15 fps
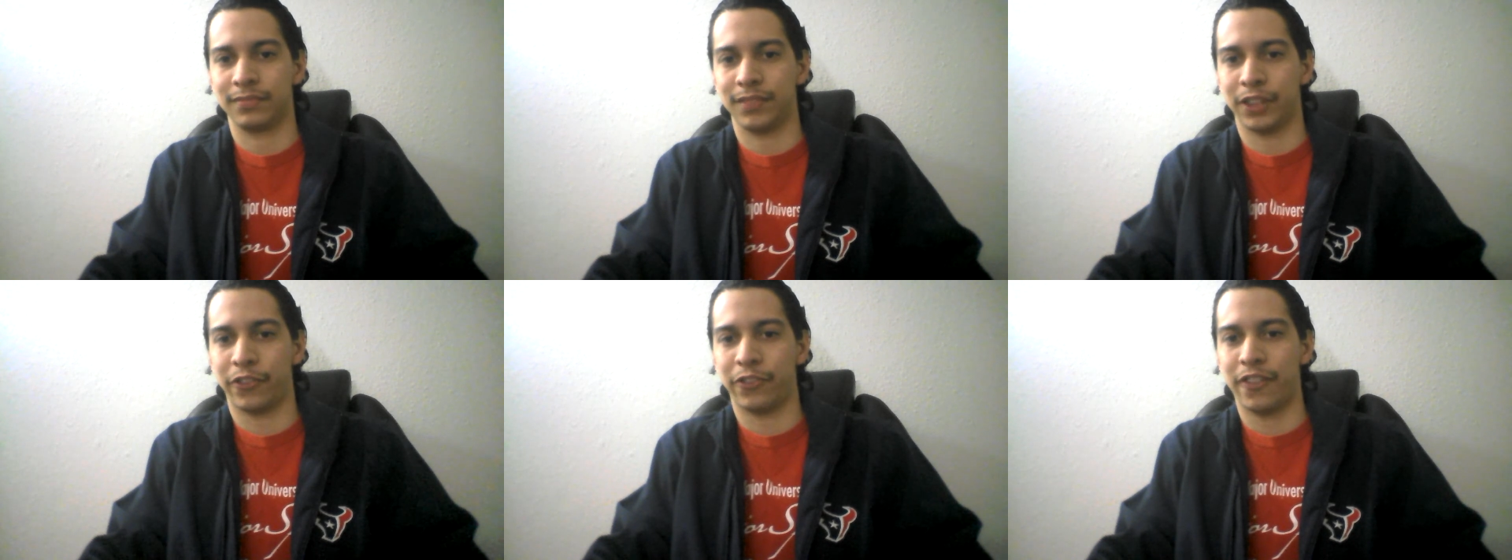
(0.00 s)

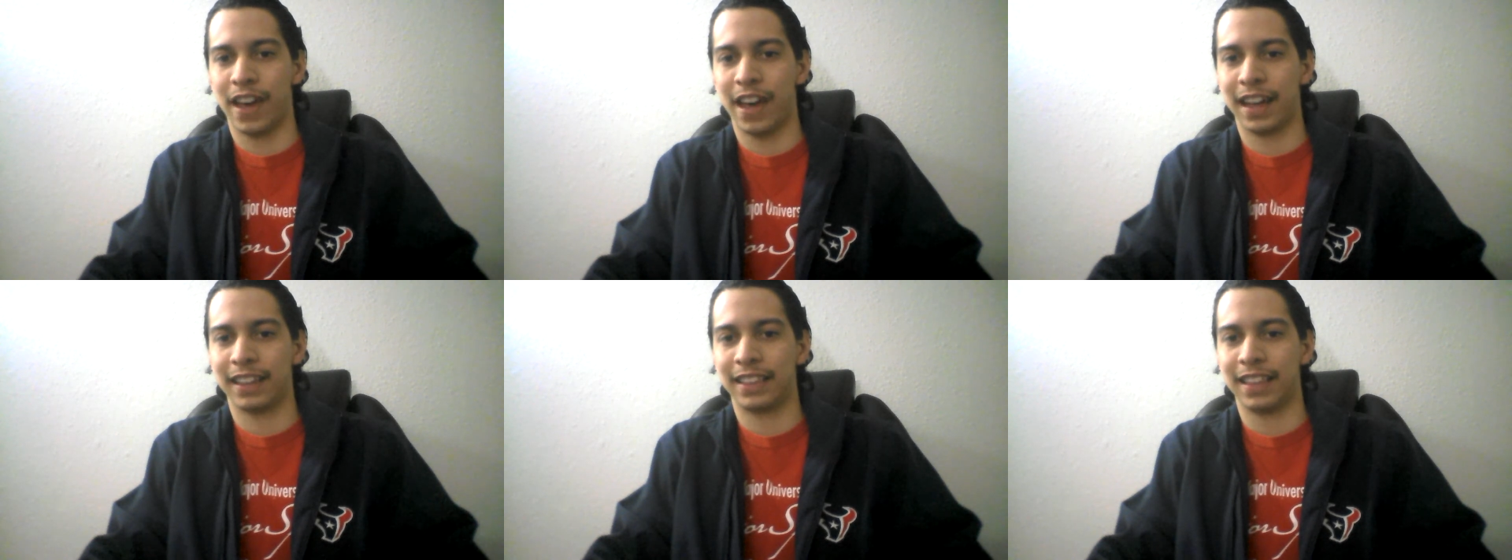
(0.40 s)
the
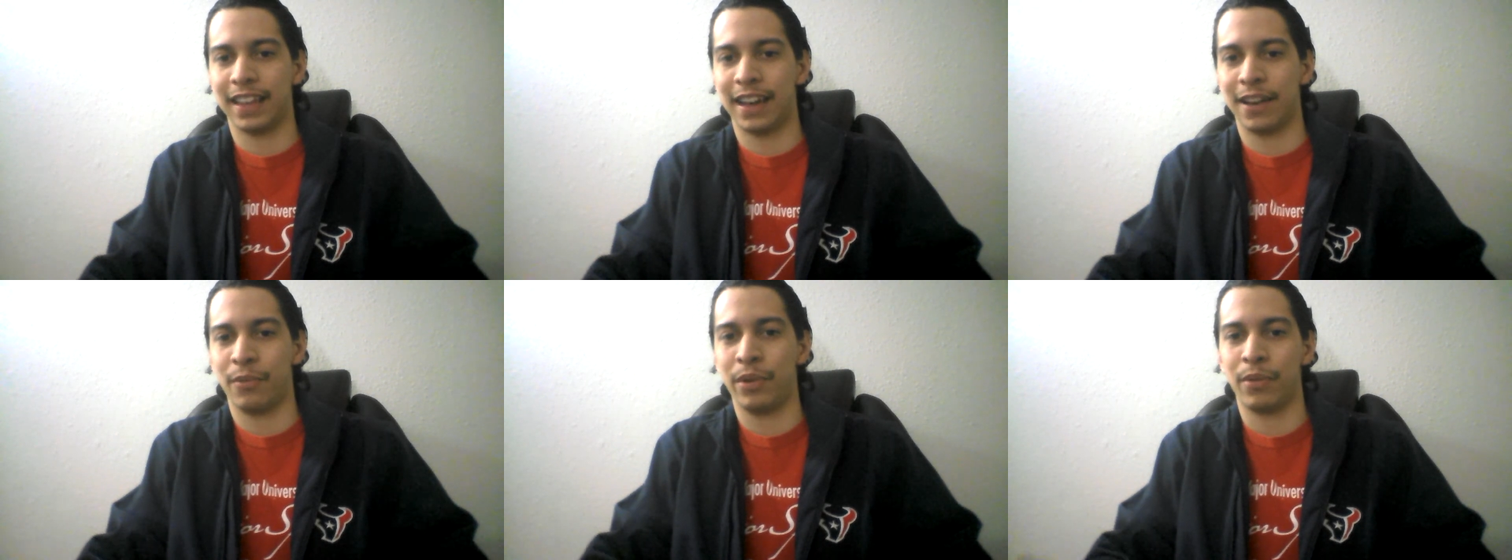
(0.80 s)
fact
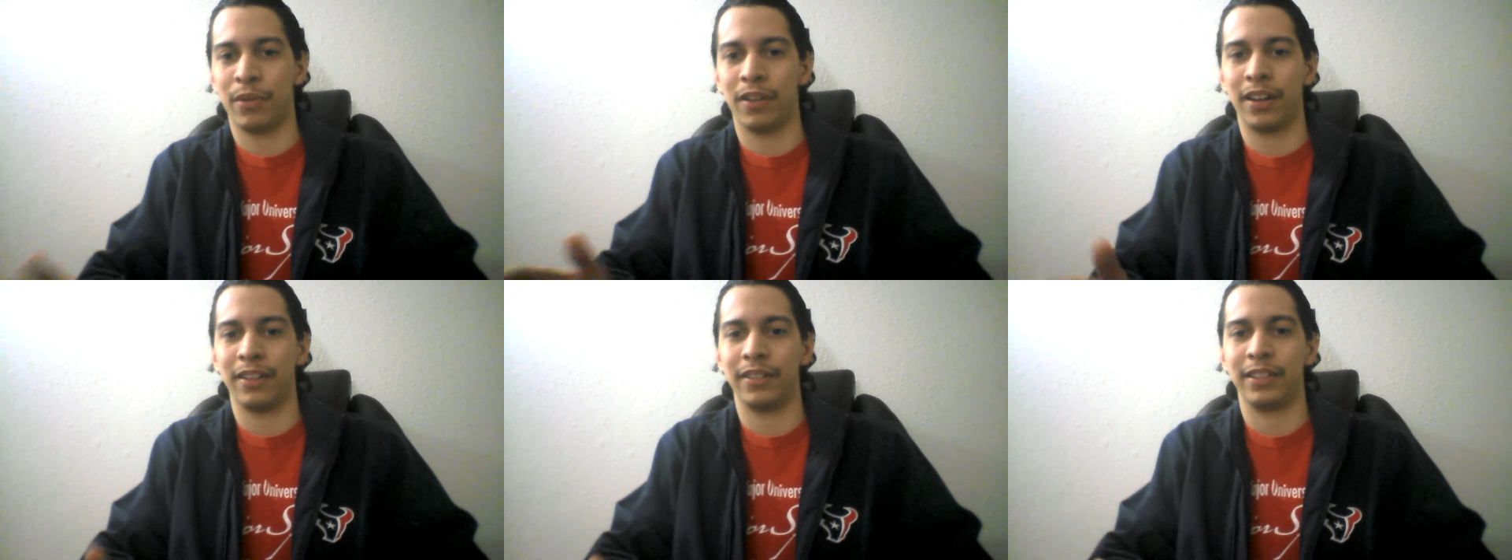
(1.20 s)
that we
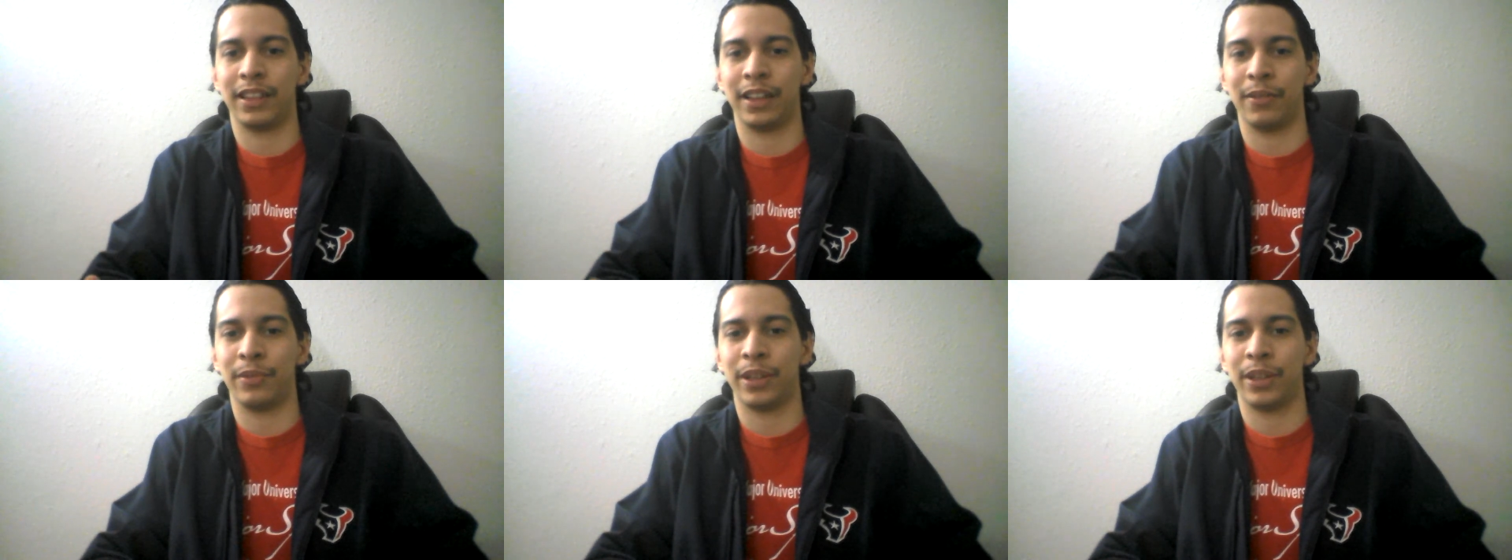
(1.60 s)
were,
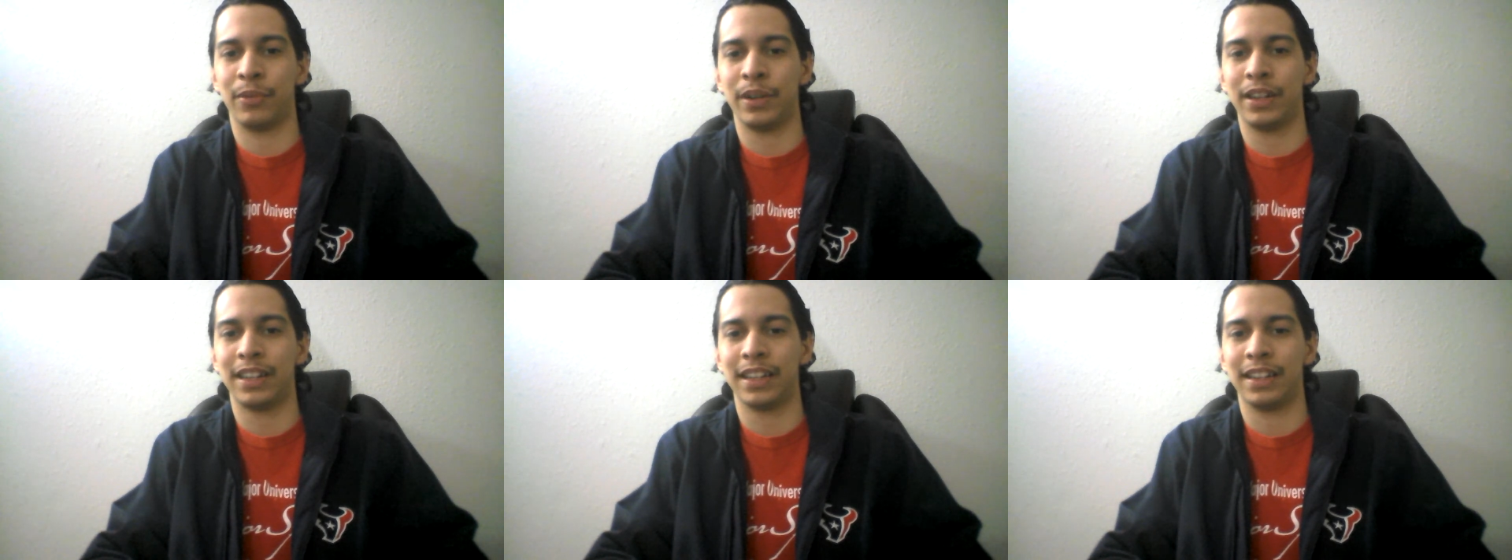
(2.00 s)

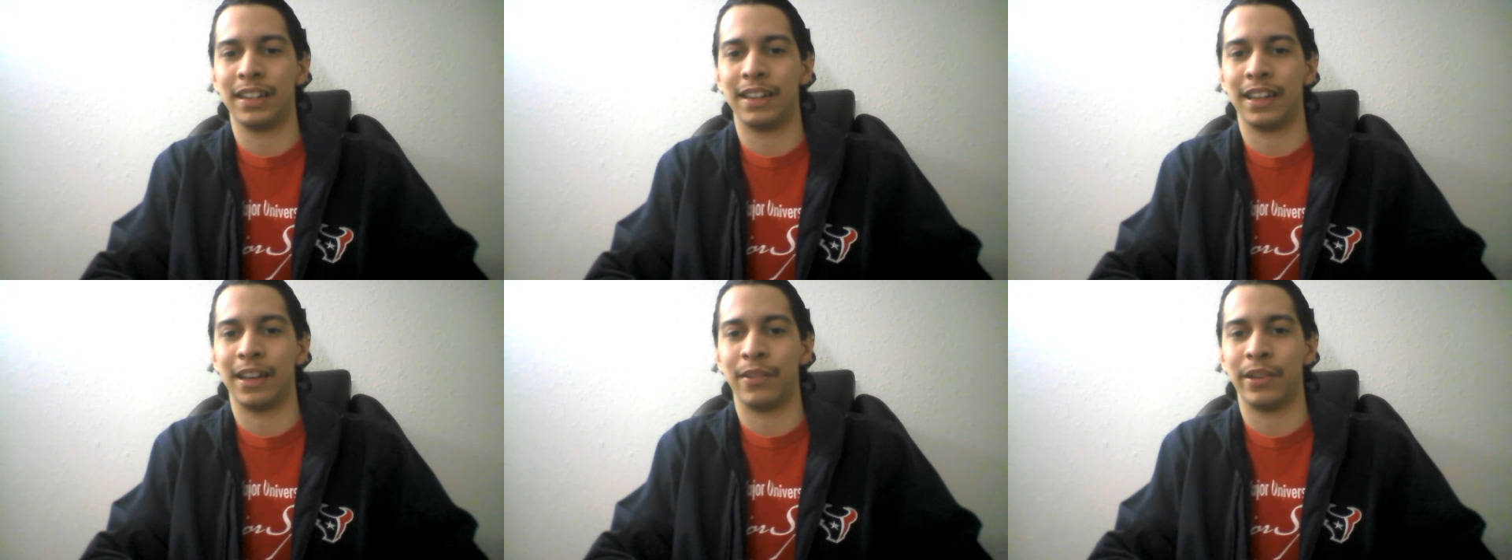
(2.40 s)

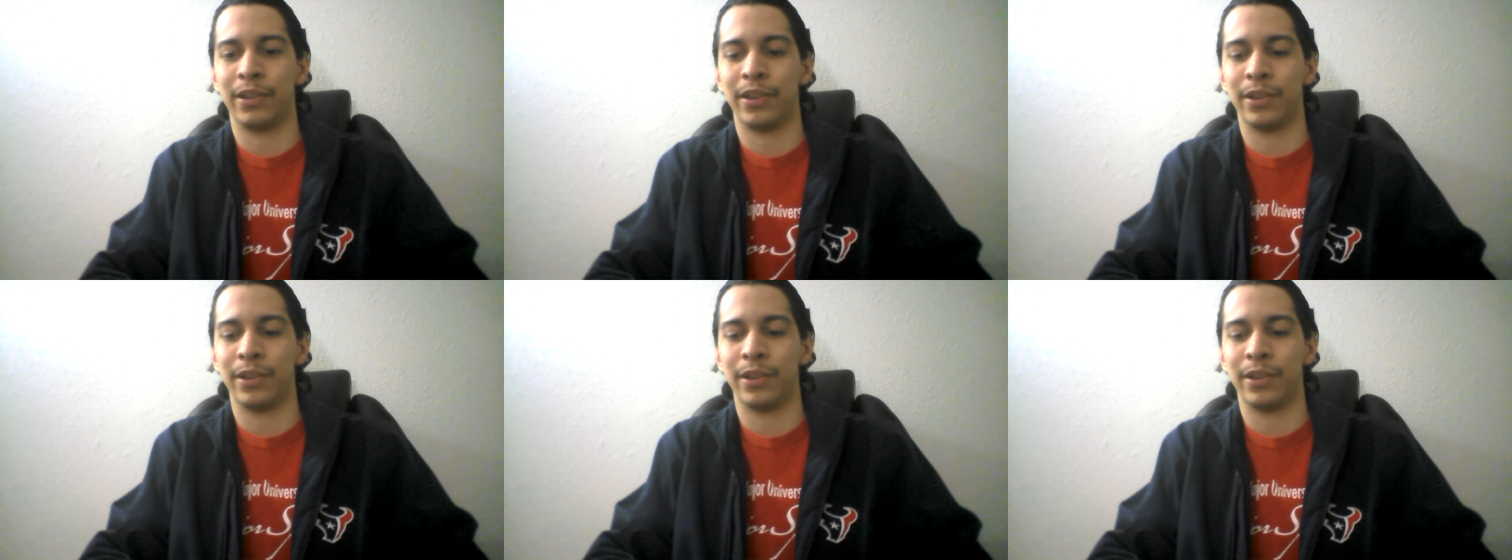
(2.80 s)
that